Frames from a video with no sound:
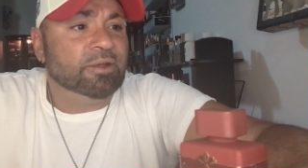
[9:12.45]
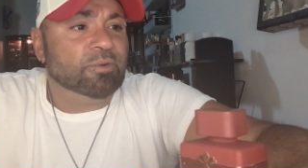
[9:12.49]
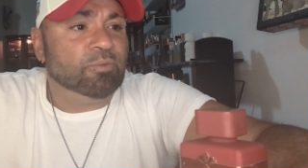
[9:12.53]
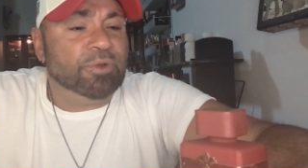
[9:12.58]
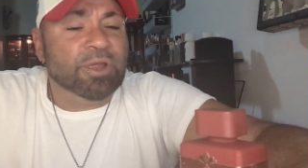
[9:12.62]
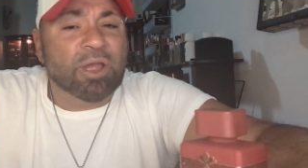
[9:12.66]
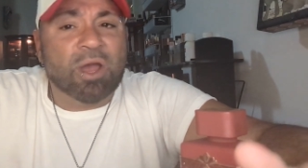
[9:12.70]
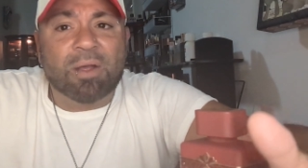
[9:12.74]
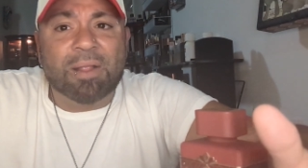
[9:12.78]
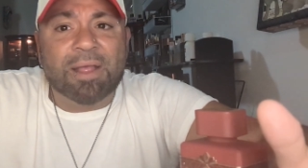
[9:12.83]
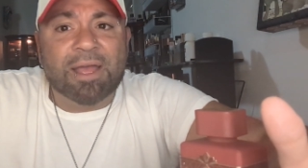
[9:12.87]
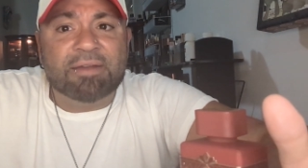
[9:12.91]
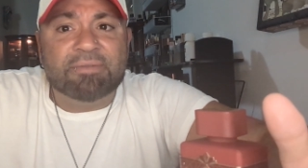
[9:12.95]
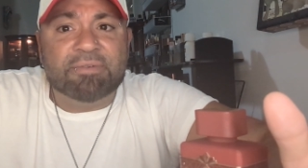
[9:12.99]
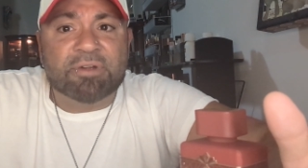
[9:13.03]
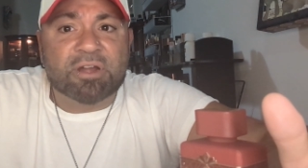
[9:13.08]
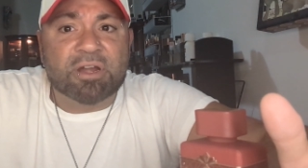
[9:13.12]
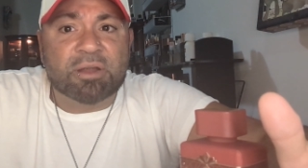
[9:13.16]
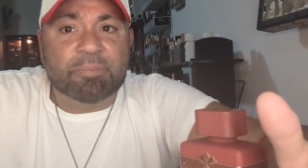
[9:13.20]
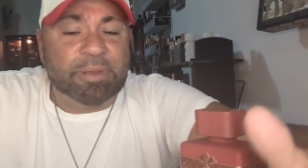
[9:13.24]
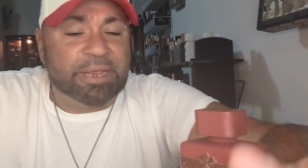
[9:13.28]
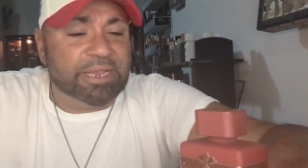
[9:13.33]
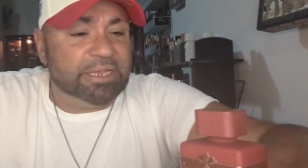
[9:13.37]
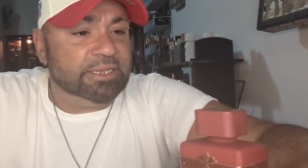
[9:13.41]
We all have
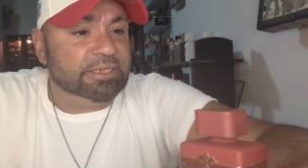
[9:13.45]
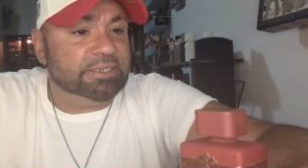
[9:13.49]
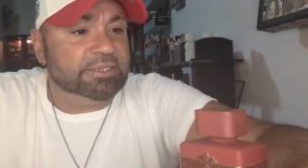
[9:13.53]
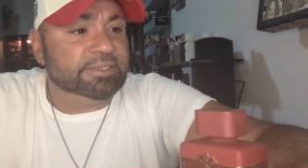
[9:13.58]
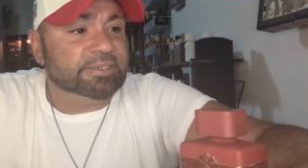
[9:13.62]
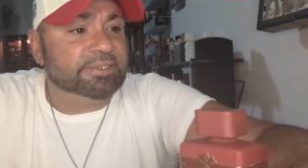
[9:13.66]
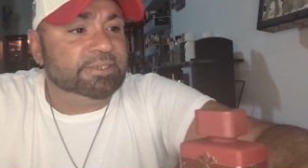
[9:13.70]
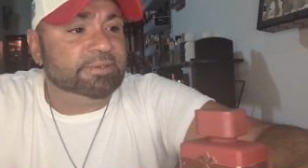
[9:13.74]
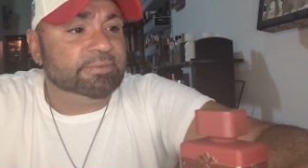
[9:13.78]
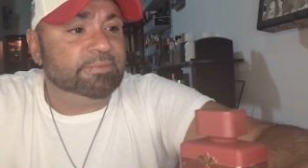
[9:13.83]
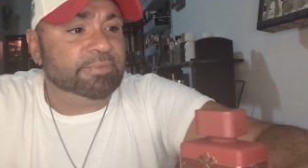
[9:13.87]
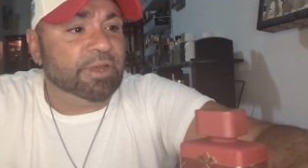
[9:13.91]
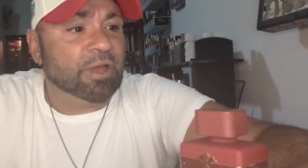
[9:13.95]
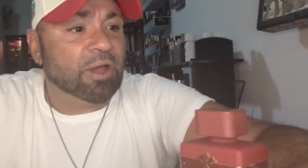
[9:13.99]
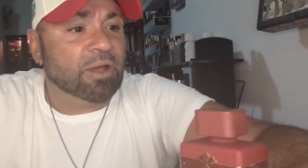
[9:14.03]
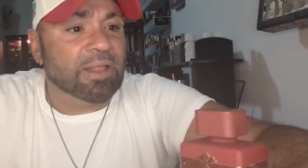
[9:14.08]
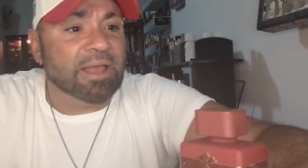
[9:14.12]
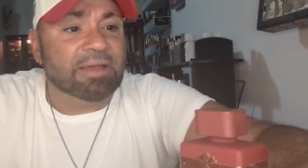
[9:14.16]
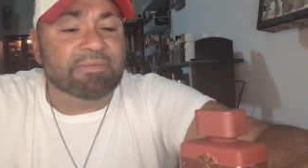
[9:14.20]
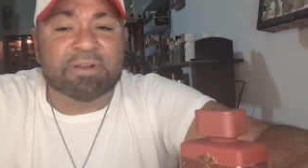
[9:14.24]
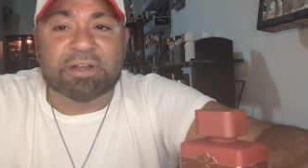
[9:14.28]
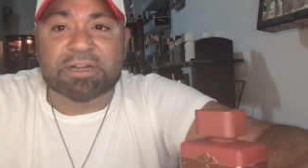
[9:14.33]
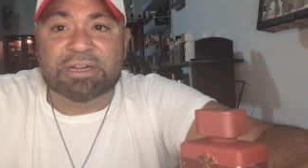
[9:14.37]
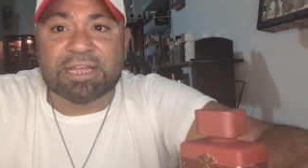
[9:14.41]
our opinions. We all
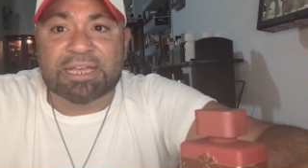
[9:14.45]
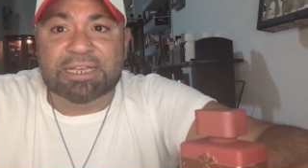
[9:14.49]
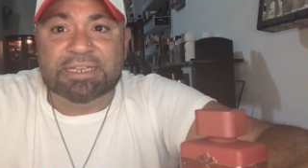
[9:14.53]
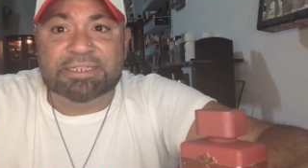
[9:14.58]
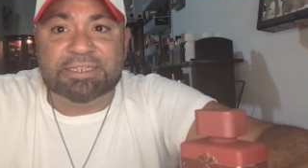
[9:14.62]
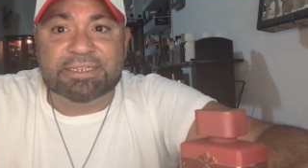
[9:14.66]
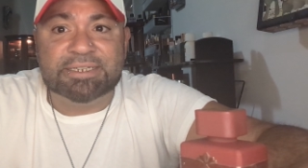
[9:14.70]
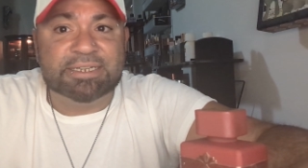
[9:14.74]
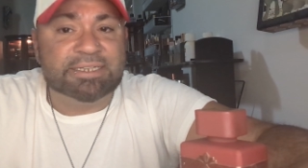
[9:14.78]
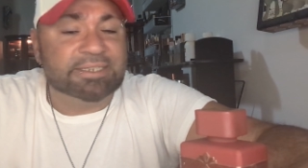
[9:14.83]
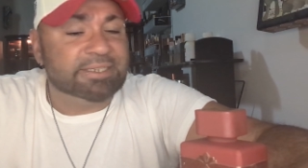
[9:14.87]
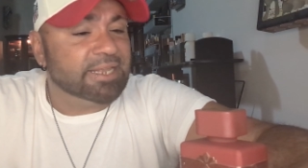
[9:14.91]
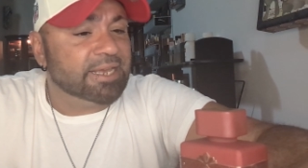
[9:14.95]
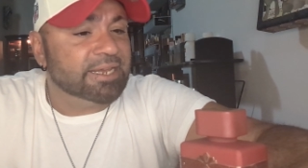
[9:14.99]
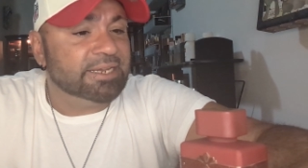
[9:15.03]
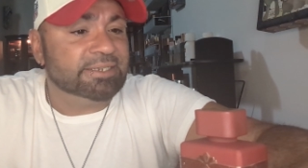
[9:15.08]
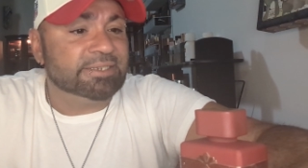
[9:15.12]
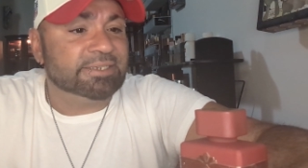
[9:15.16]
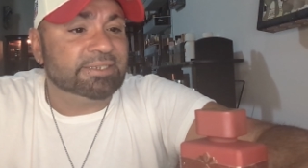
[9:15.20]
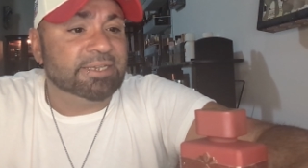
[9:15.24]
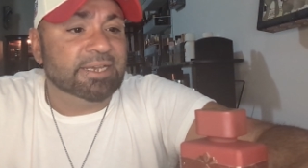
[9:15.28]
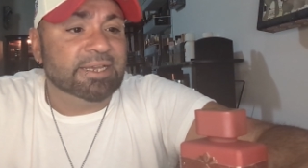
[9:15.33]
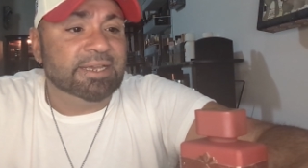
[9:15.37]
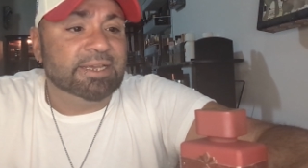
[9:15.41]
have our likes and
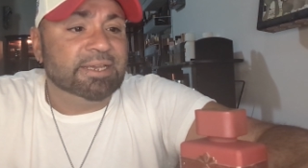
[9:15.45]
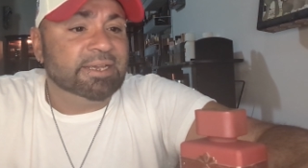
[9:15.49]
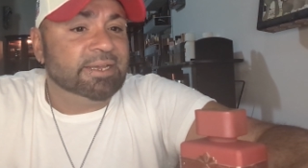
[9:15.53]
dislikes.